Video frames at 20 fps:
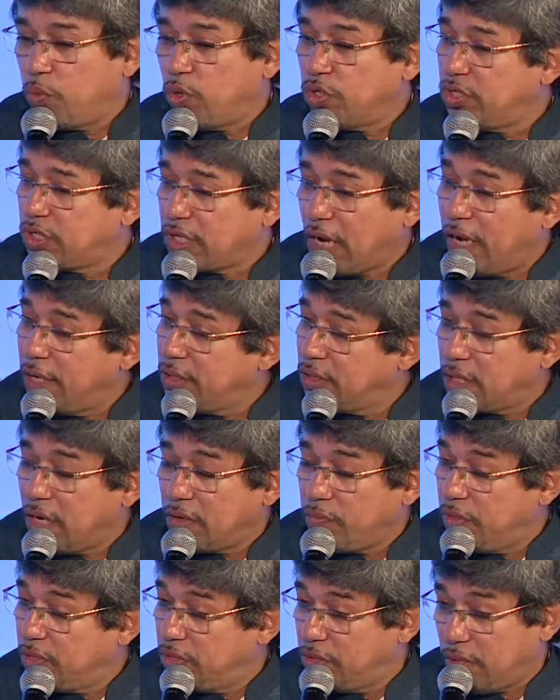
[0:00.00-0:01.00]
what Star has
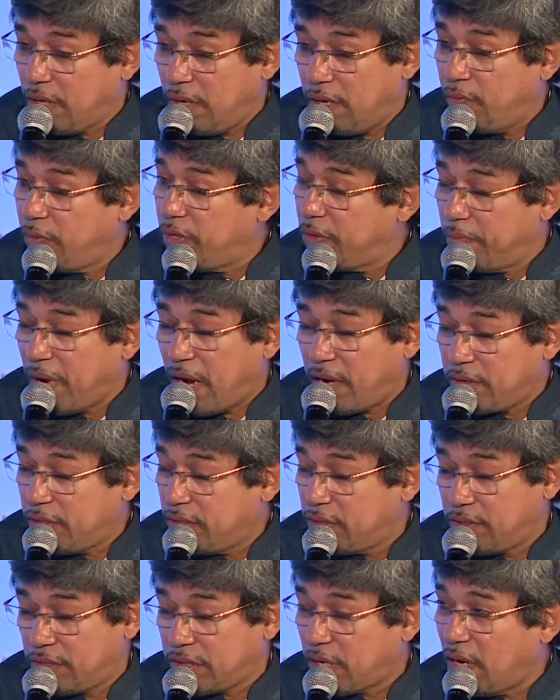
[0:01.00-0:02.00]
done with, uh, with
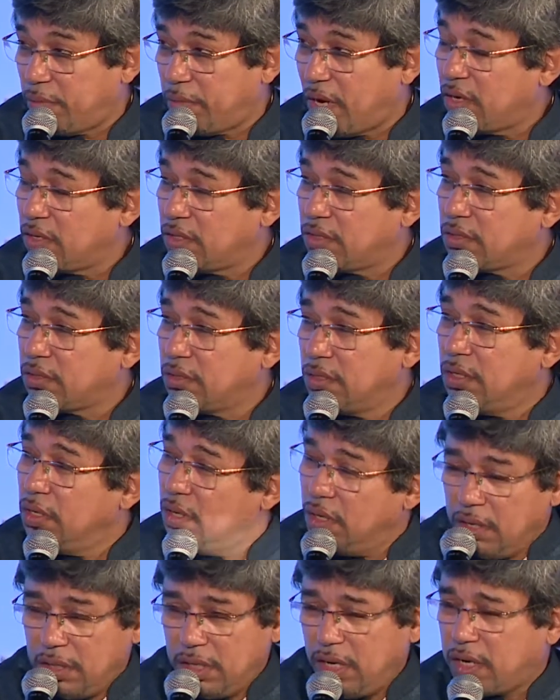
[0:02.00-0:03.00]
Bharat, Star Bharat,
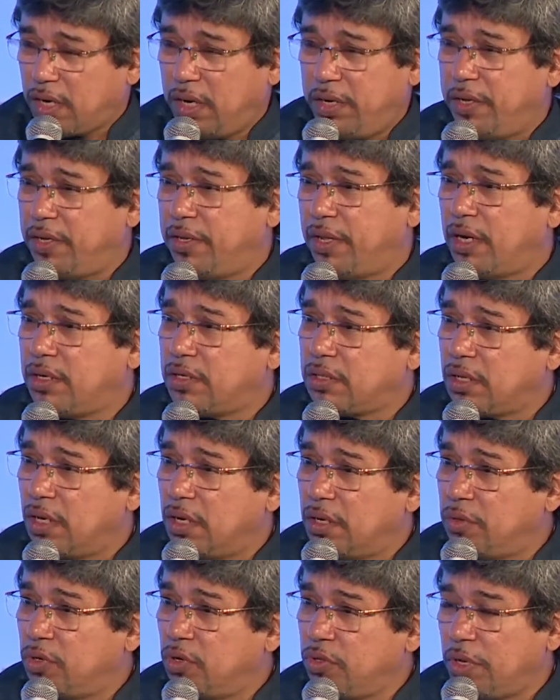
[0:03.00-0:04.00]
they're clear that,
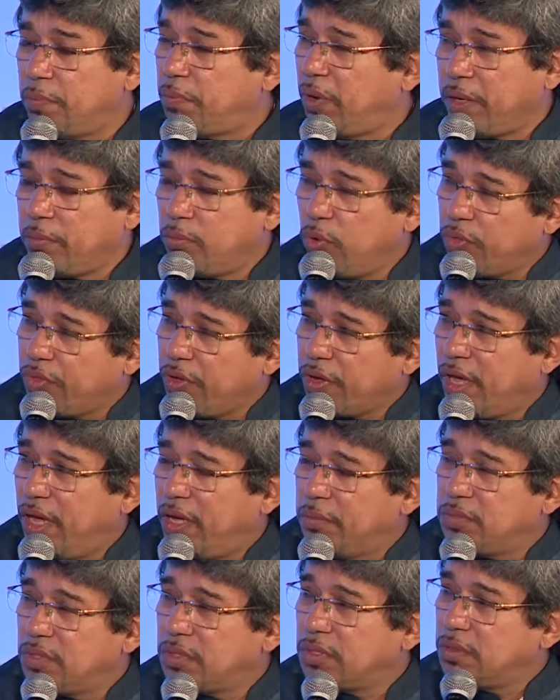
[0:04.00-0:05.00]
uh, you know, they're playing both the
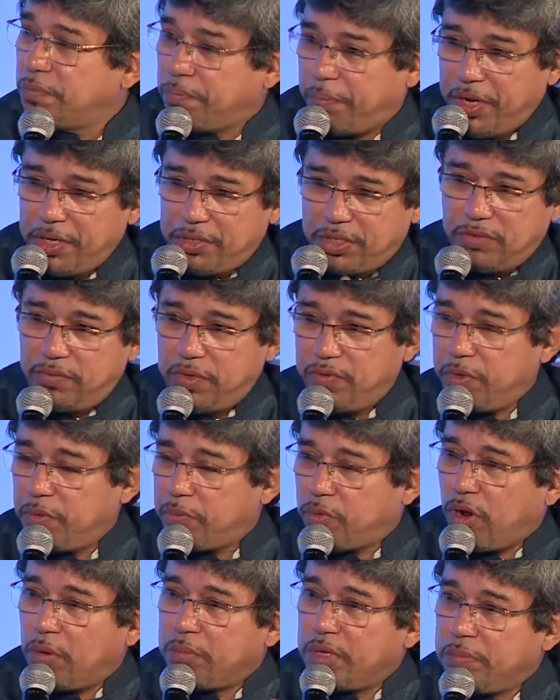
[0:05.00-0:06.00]
games. Pay TV will
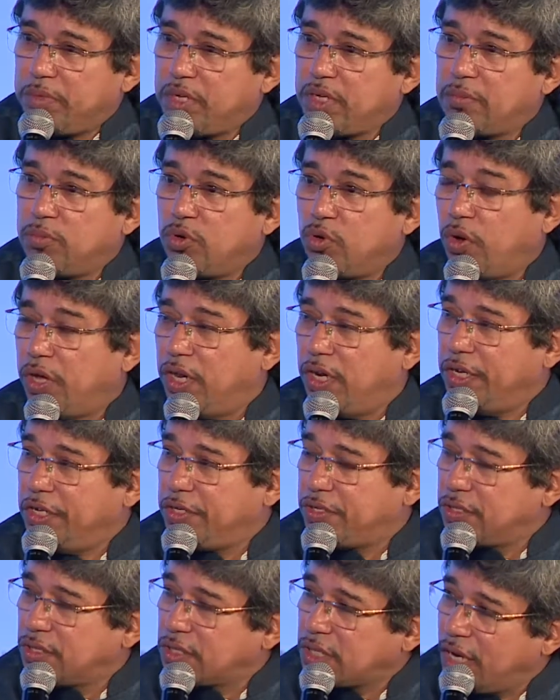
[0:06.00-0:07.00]
probably be a more
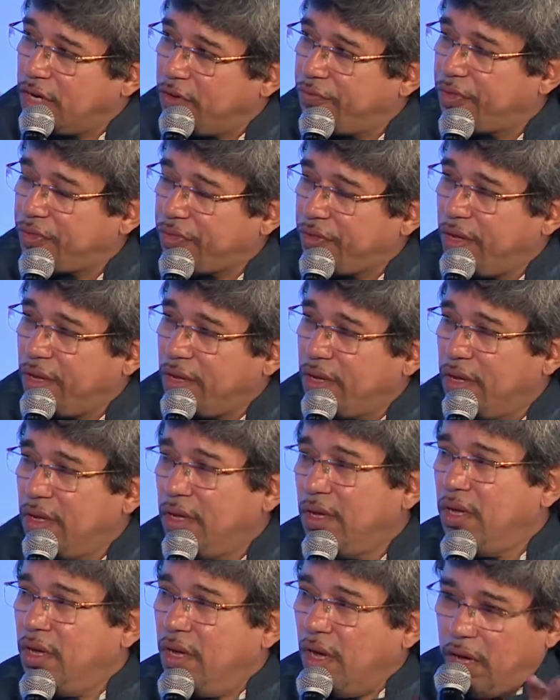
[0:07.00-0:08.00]
elitist kind of a thing,
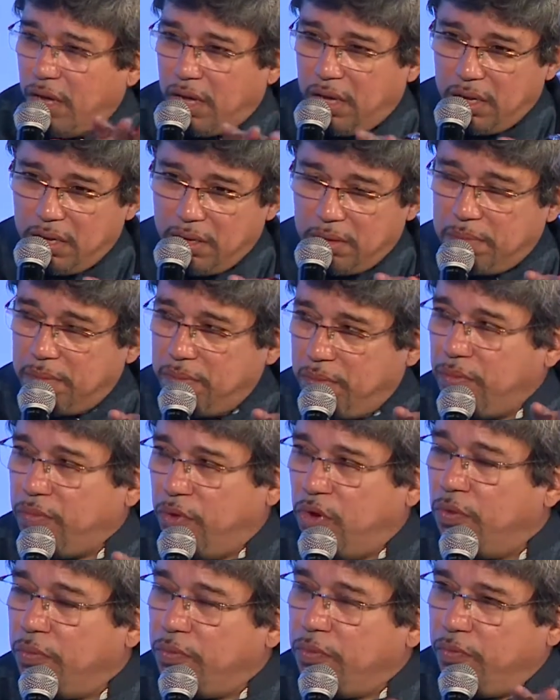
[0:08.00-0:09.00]
uh,
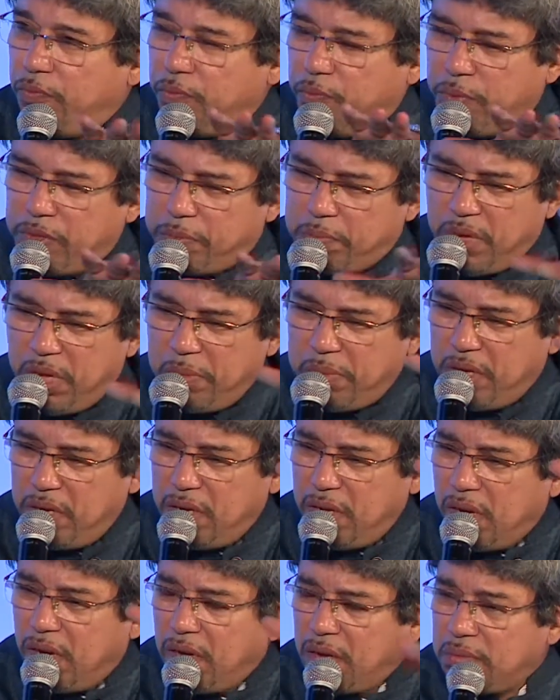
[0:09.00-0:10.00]
you know, with
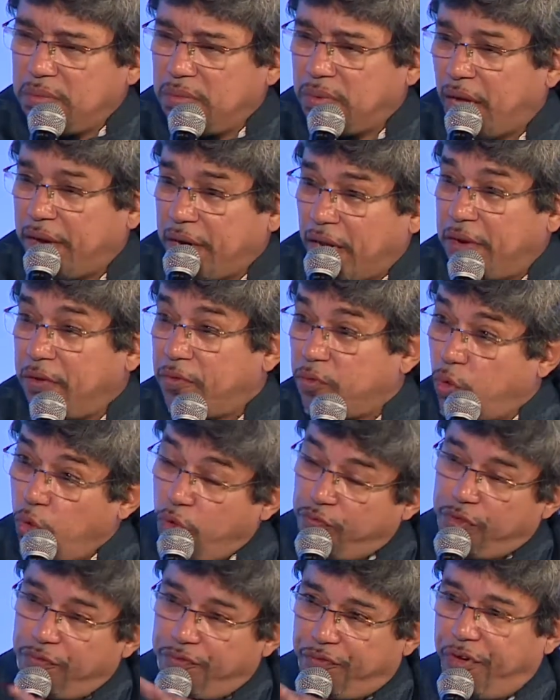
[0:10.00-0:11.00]
maybe, uh, and, and go
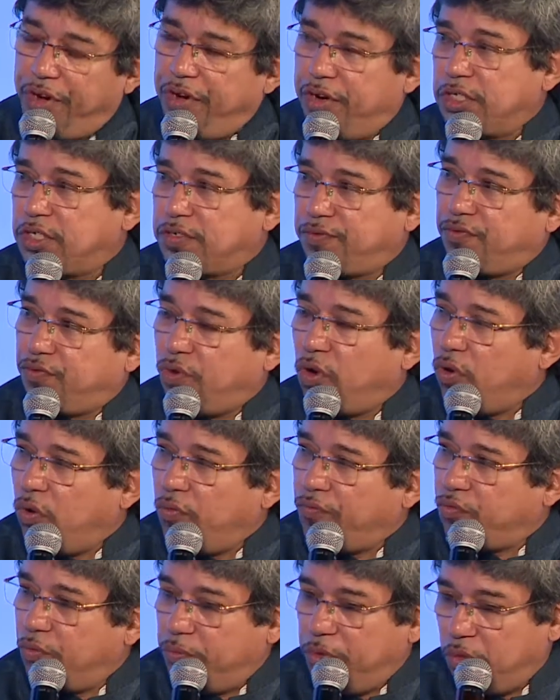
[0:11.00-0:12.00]
for free dish for,
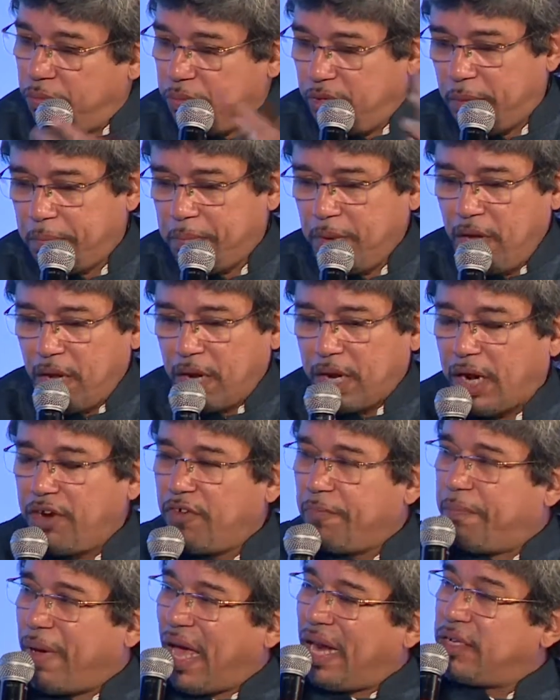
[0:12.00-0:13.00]
for, you know, they're kind
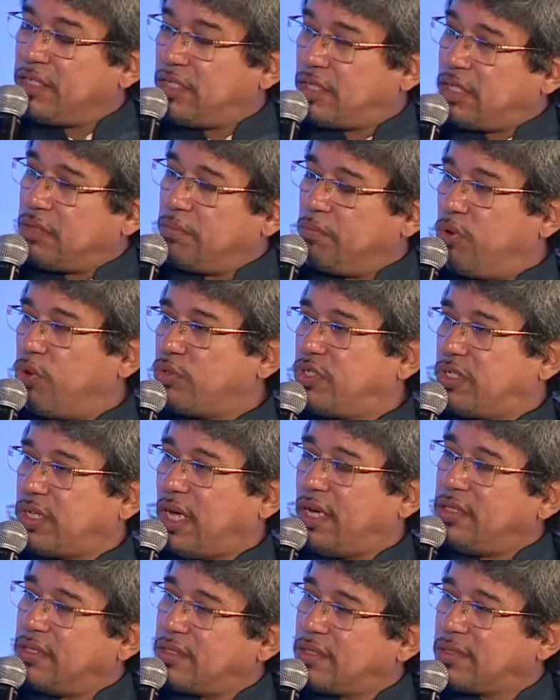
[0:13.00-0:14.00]
of balancing both
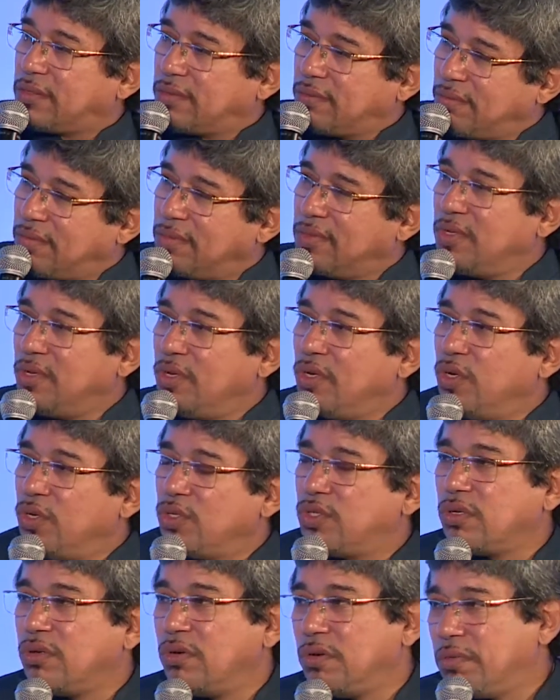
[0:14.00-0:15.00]
sides.
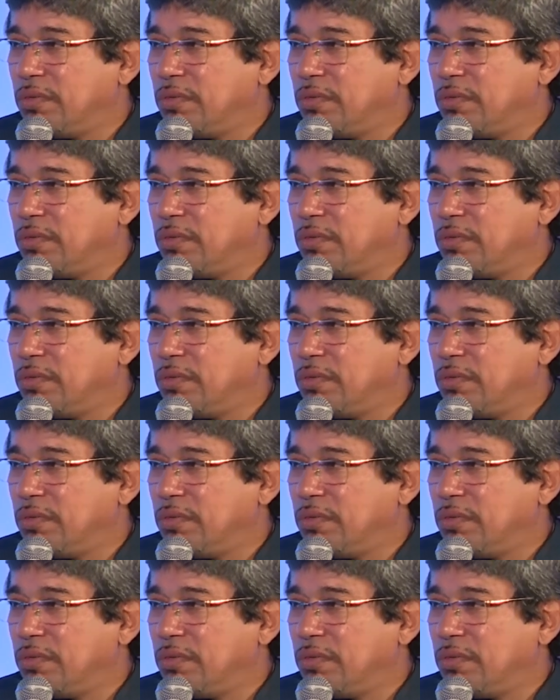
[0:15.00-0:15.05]
So, but